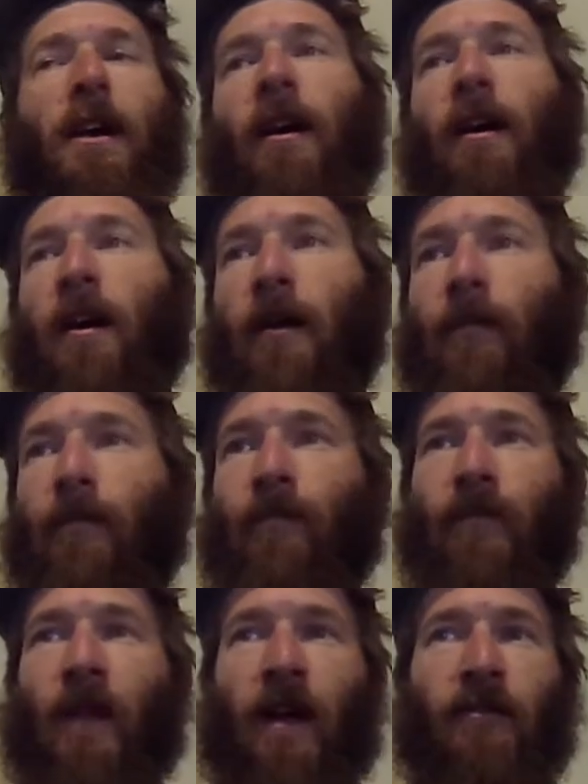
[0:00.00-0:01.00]

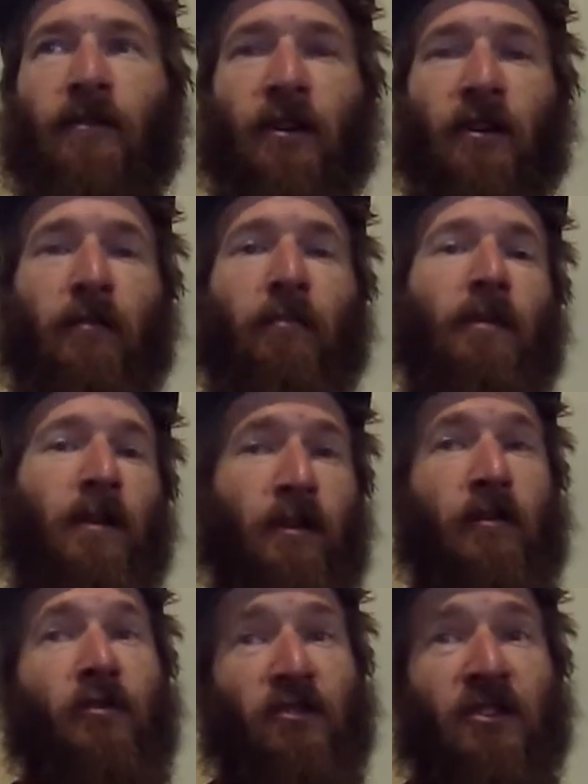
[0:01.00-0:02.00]
I took and
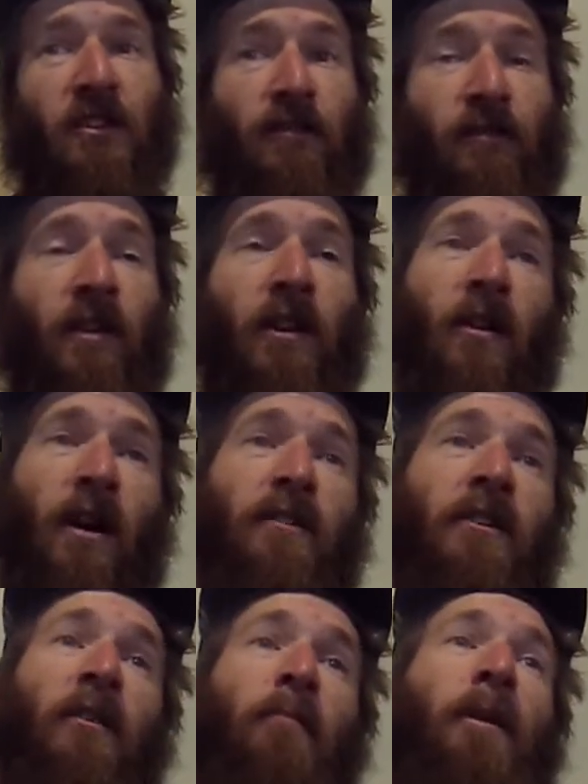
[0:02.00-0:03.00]
you can see in the video, I
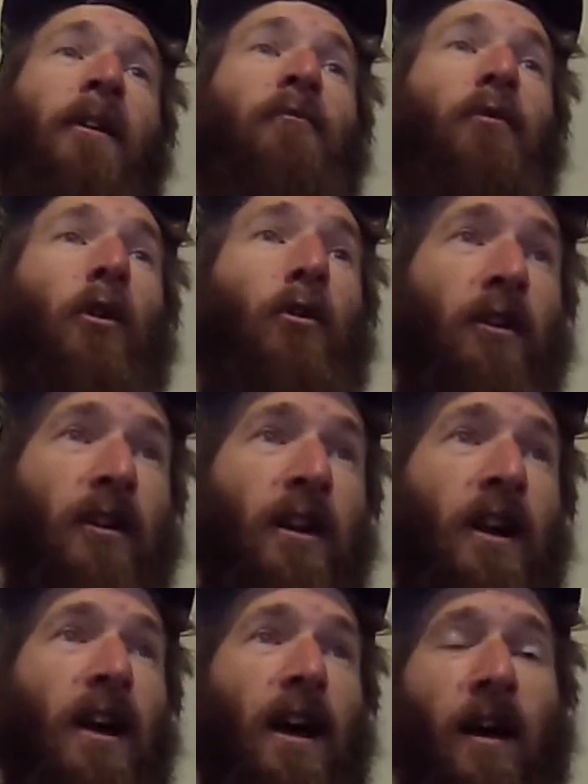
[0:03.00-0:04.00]
took a big roller.
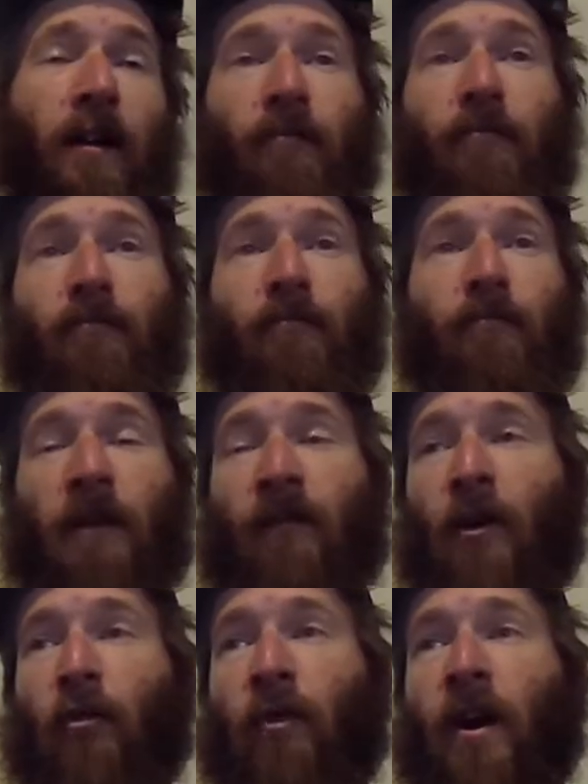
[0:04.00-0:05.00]
My
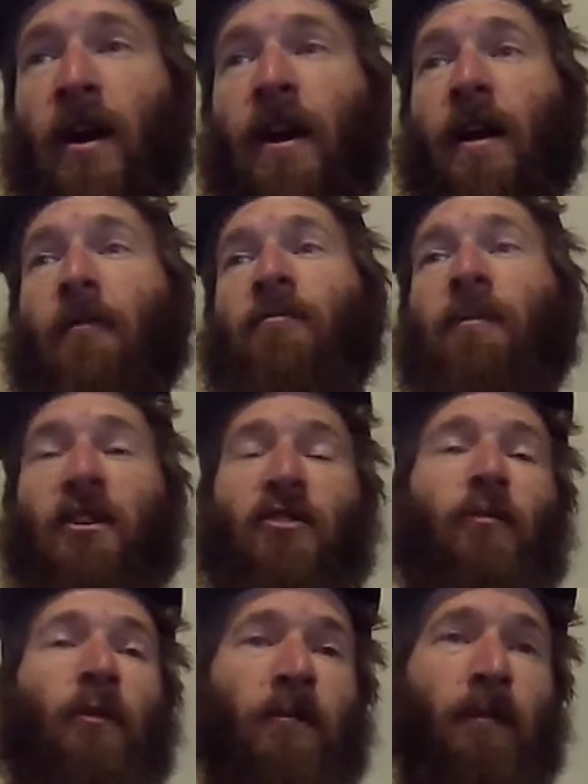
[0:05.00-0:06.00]
phone rang. I was making
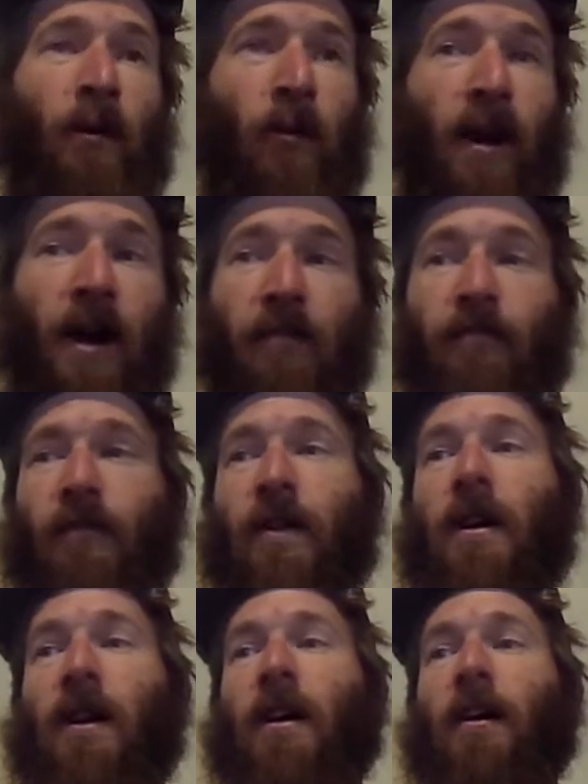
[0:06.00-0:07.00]
sure it wasn't my wife
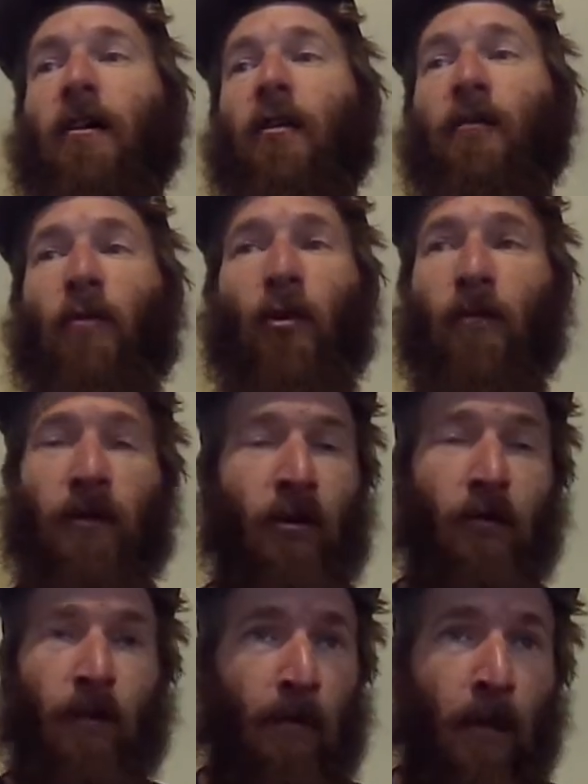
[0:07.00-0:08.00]
or you
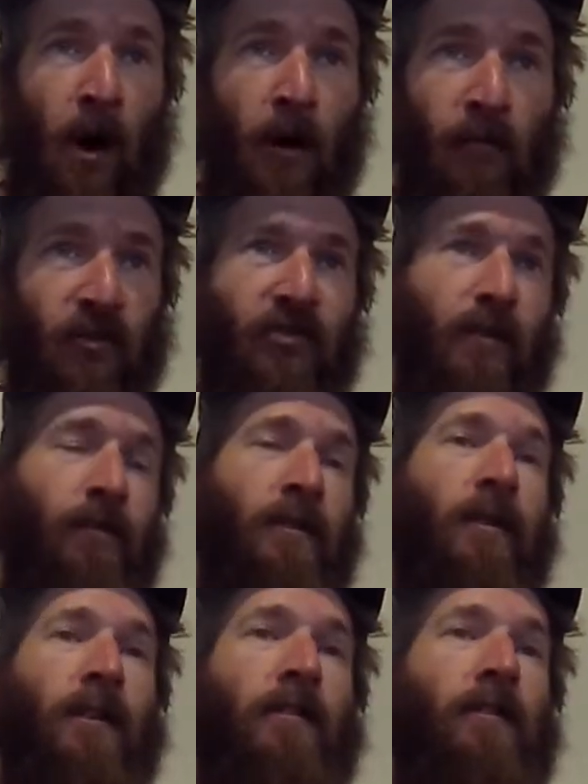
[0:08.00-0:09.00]
know, my mom or
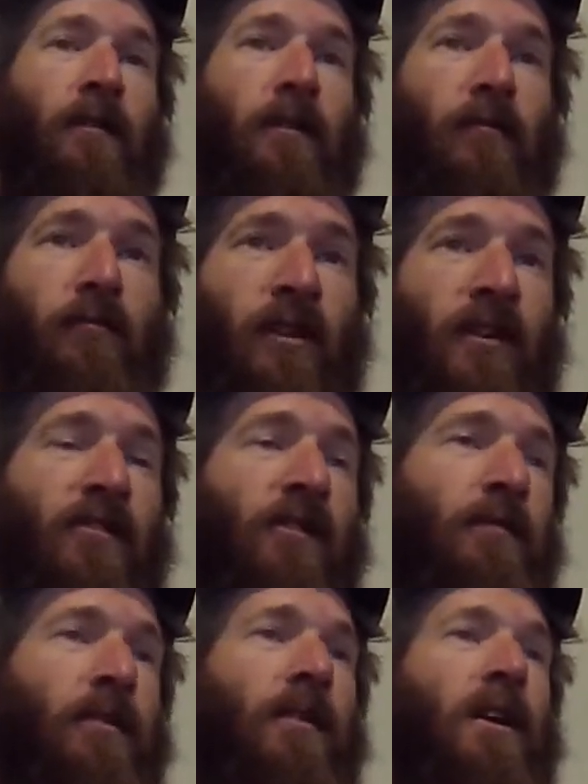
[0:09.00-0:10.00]
something that, you know, needed
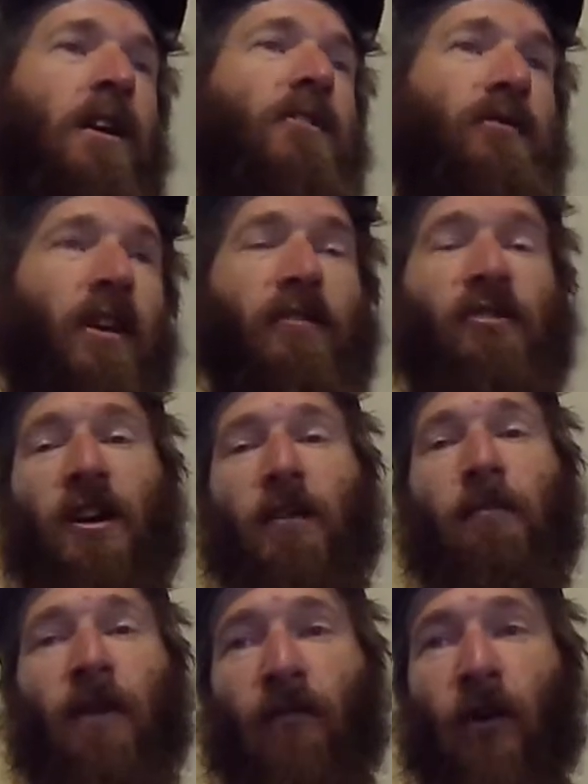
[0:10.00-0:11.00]
something. So I
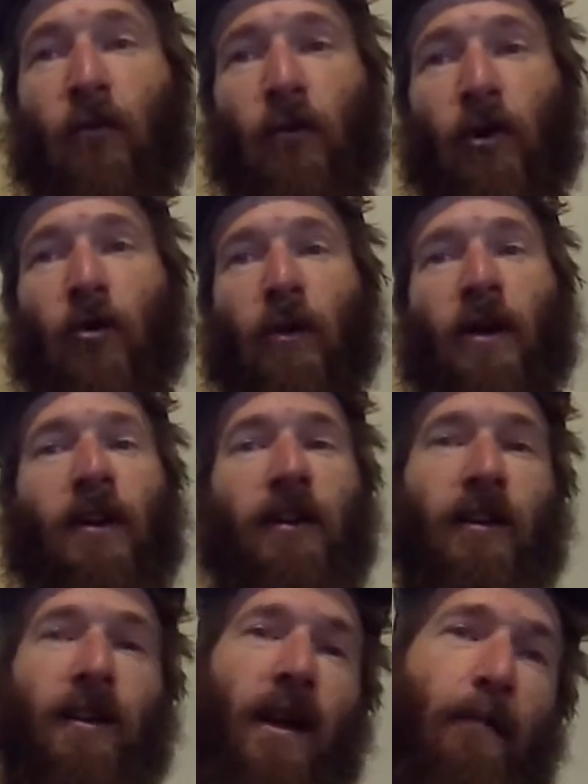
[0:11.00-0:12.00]
checked my phone real quick, and
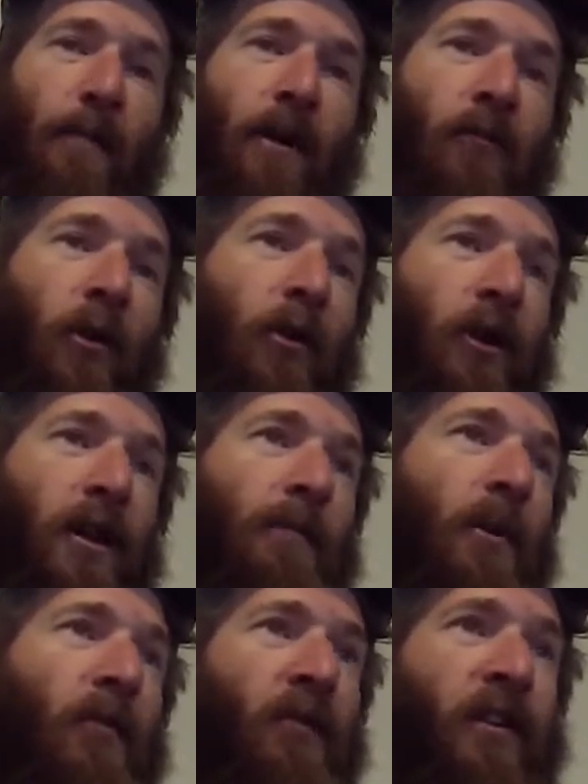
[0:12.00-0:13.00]
then that big roller come
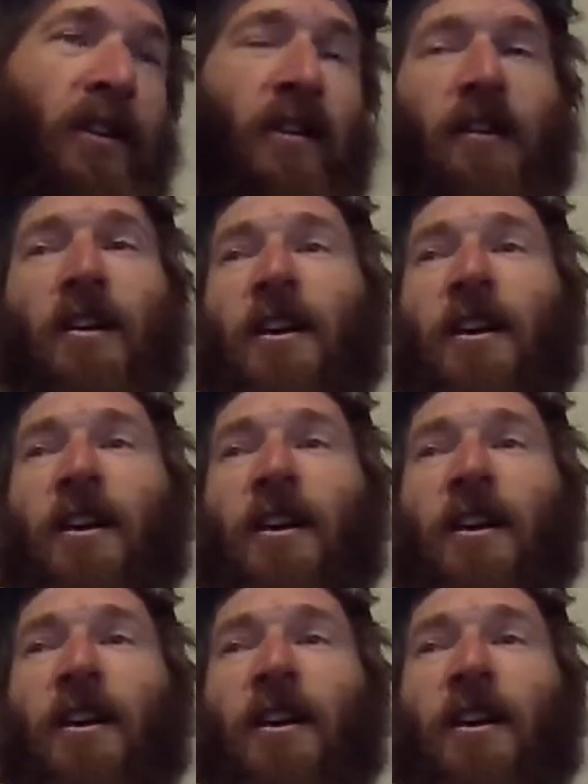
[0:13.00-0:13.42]
over, and